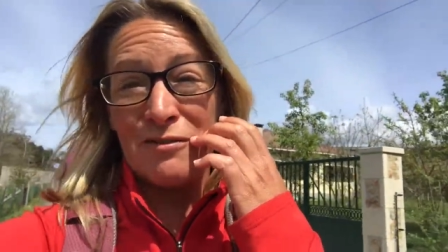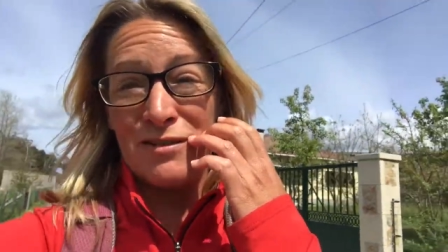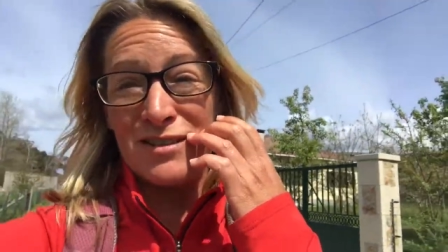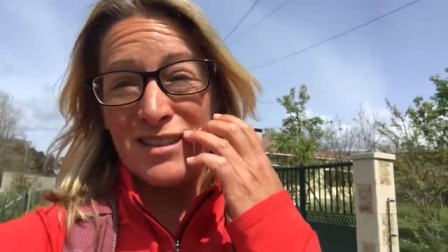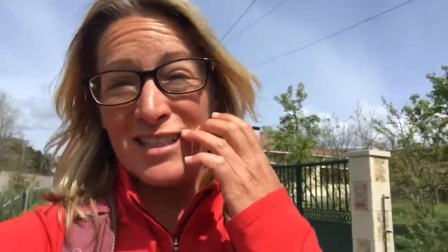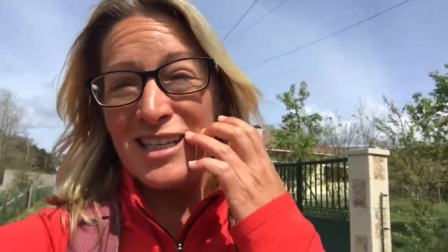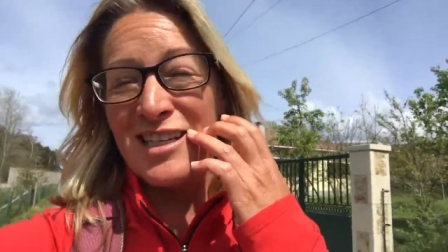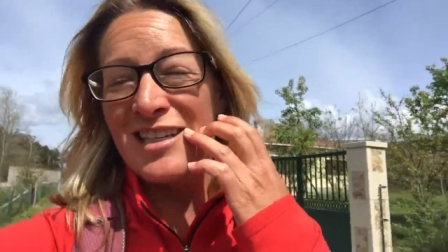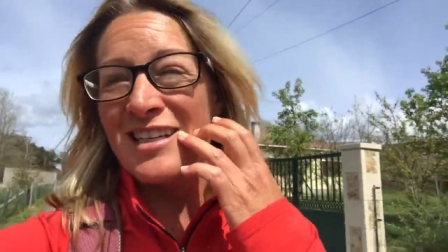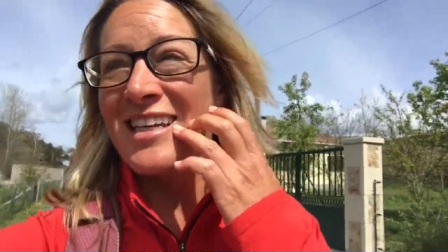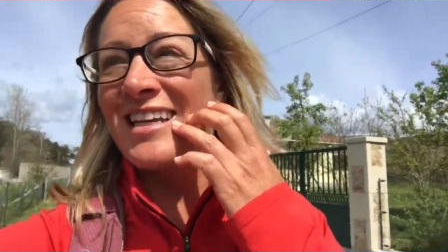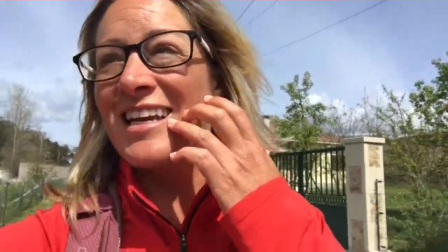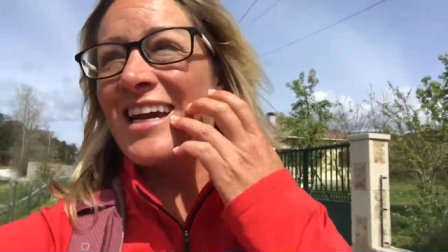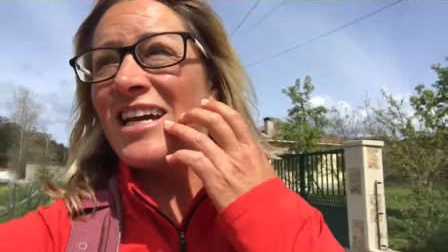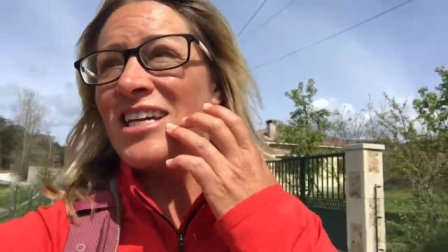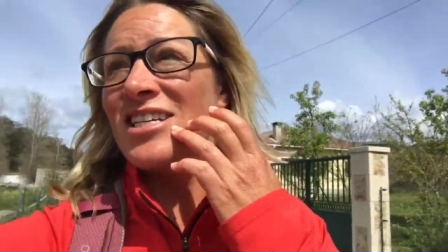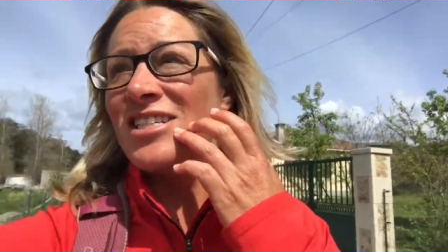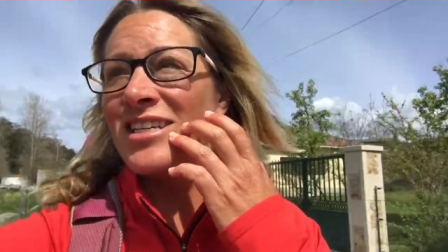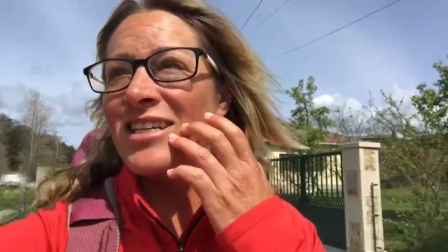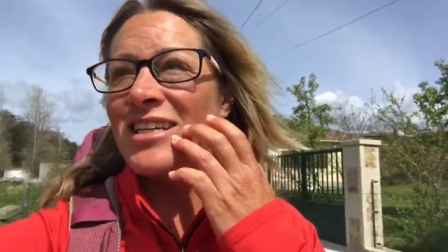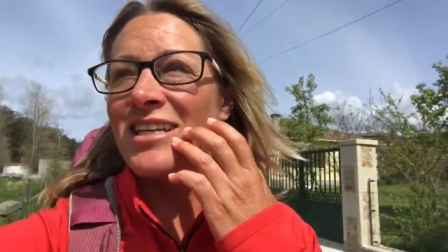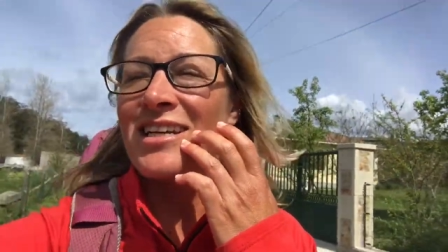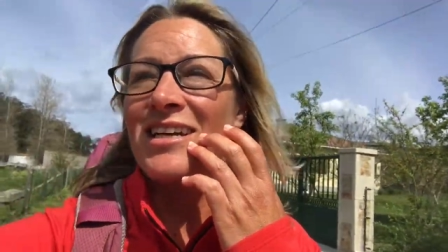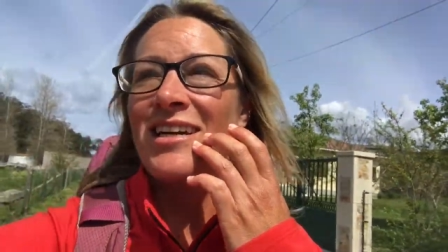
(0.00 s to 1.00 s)
It's an
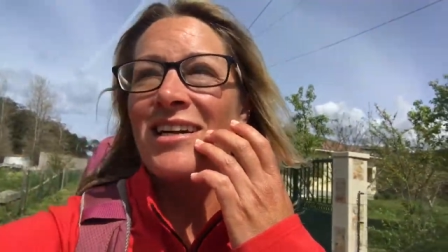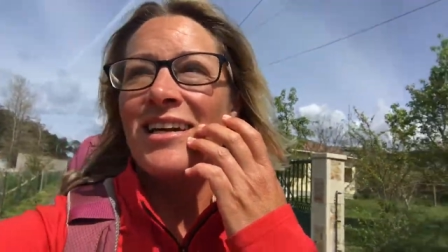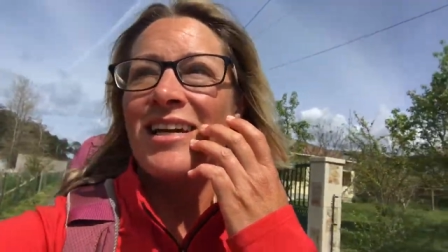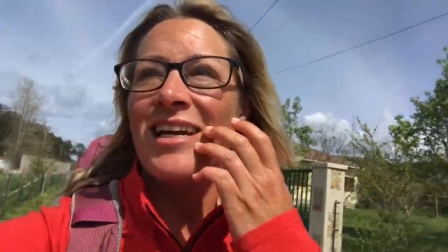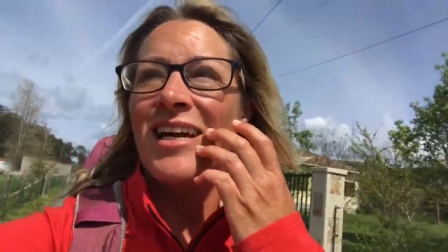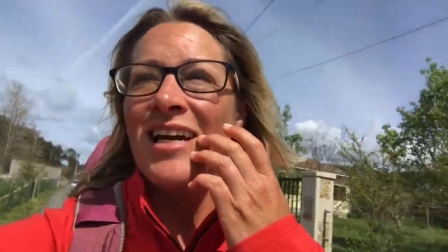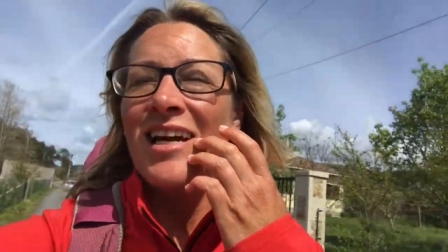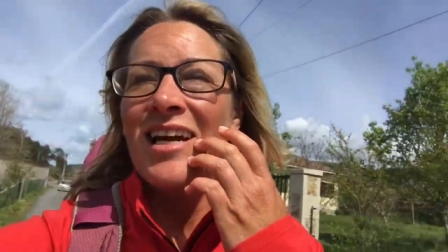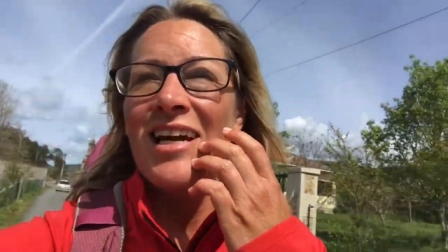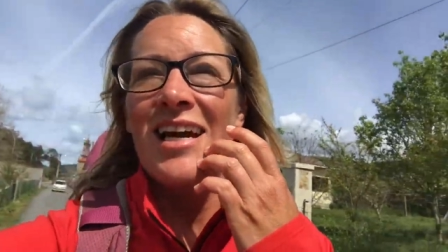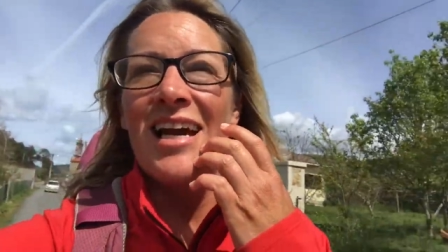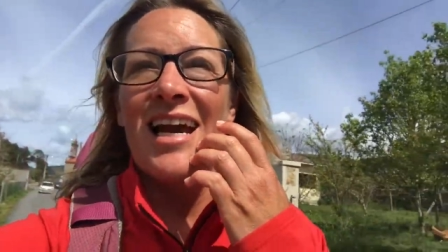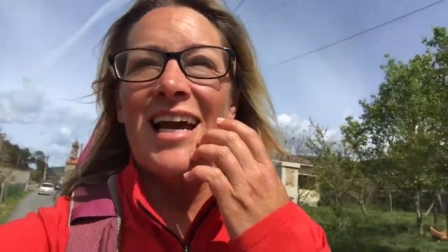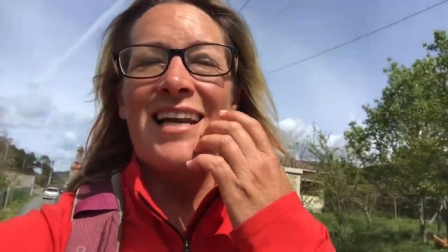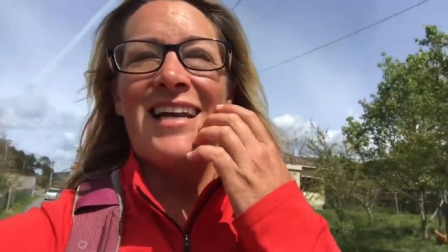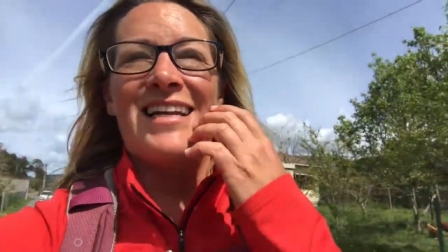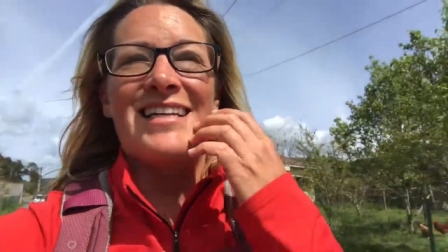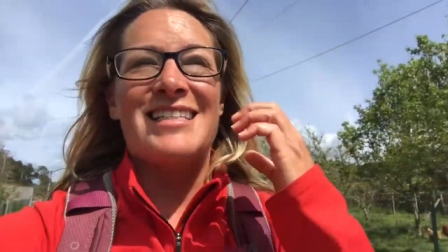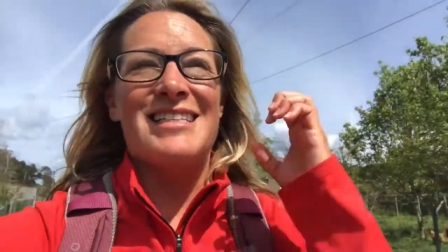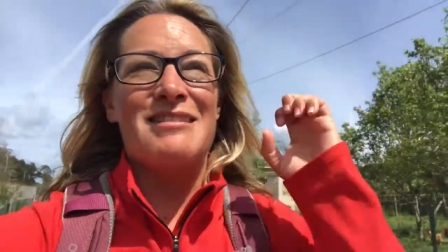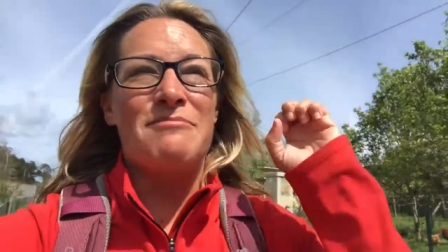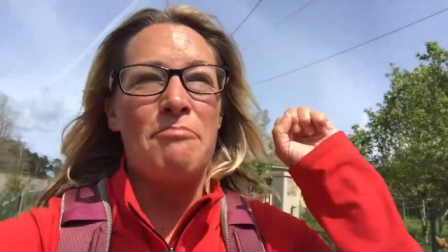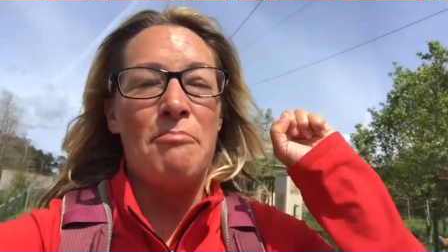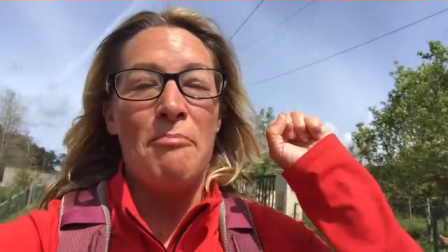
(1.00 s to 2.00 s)
indication, and
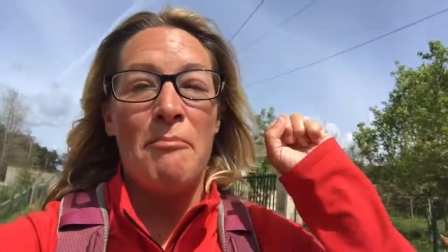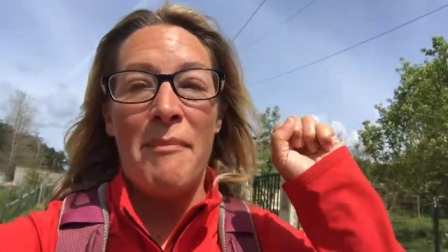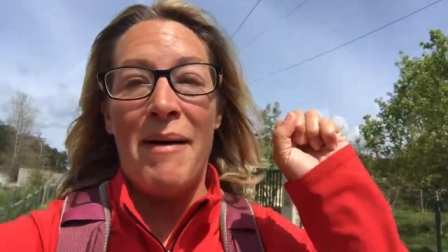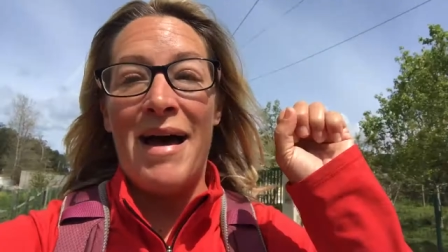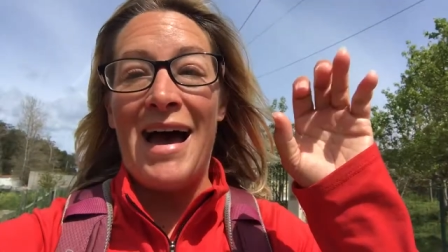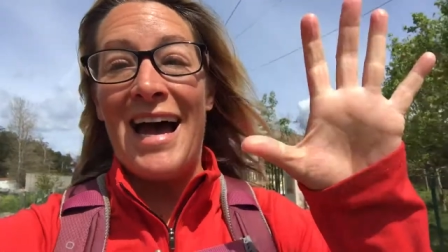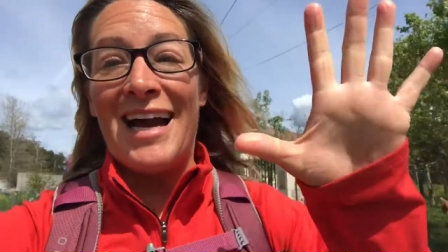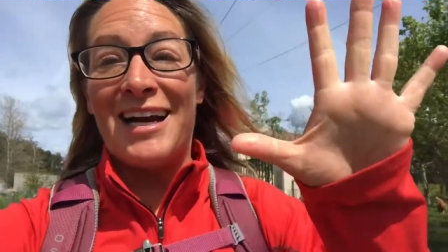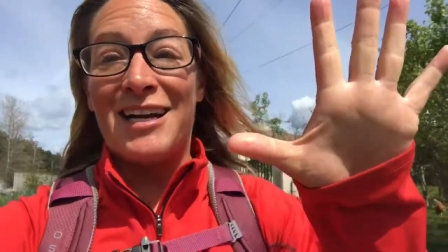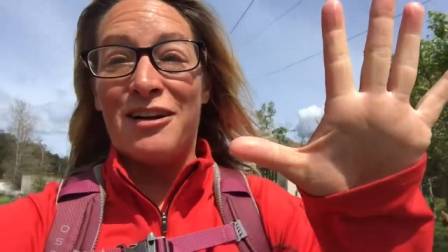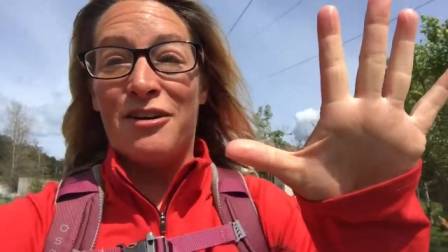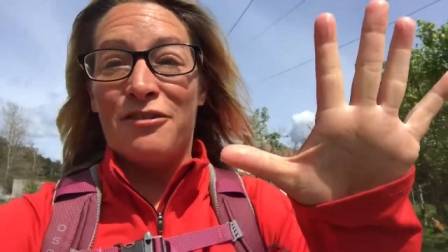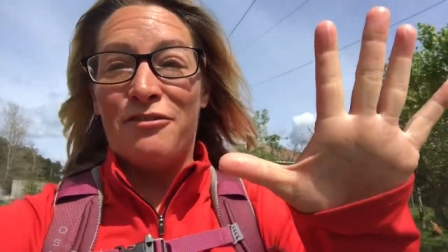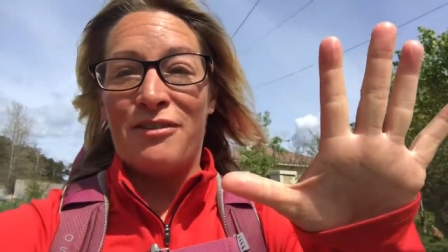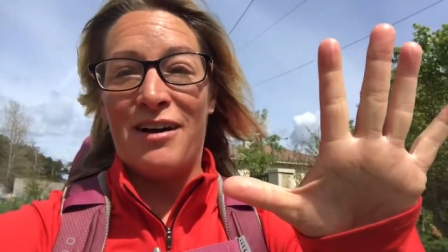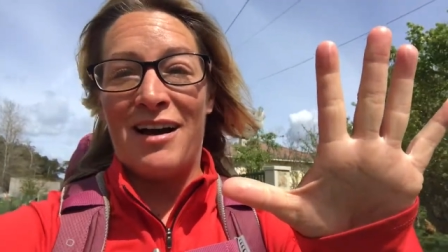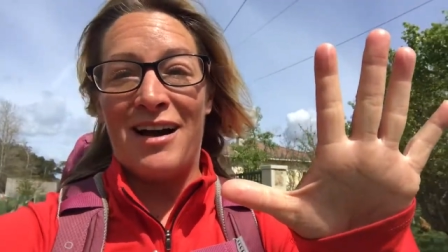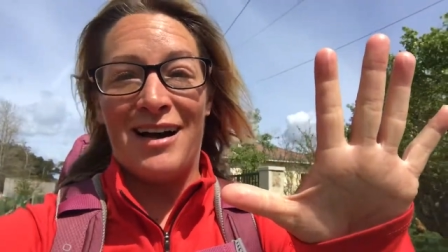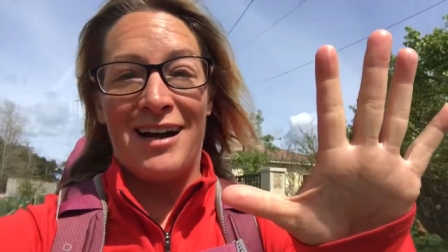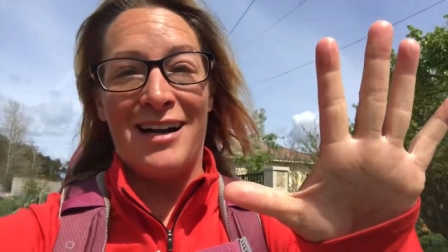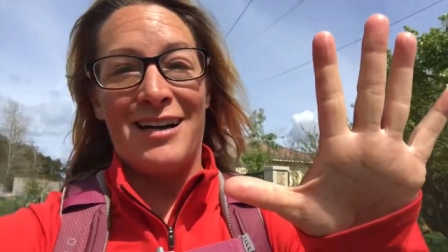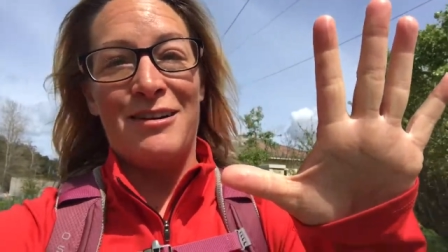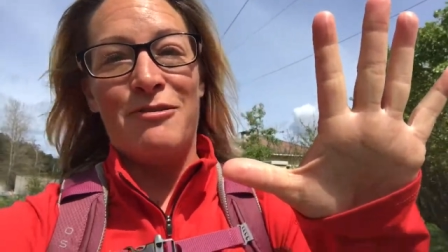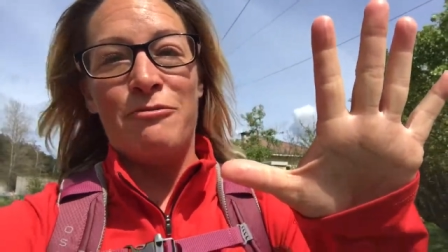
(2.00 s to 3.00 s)
it's
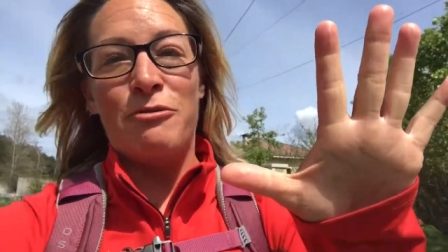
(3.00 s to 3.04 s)
magnified,